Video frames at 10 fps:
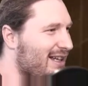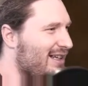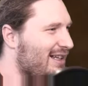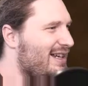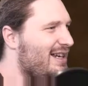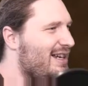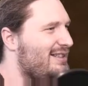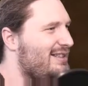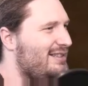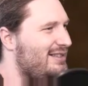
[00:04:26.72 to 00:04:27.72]

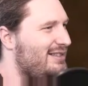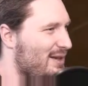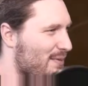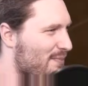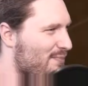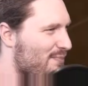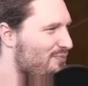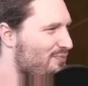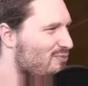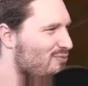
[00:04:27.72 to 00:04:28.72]
Yes.
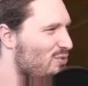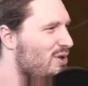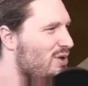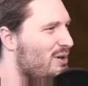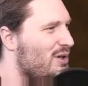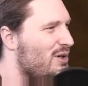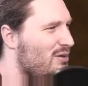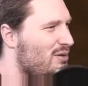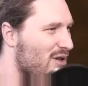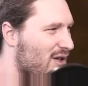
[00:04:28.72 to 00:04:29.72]
There we
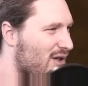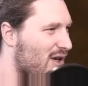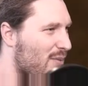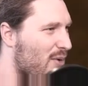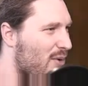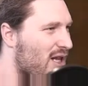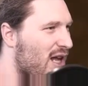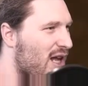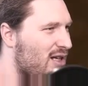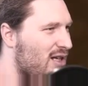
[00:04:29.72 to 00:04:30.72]
go. Putting
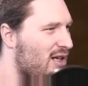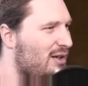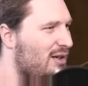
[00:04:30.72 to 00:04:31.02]
that in there.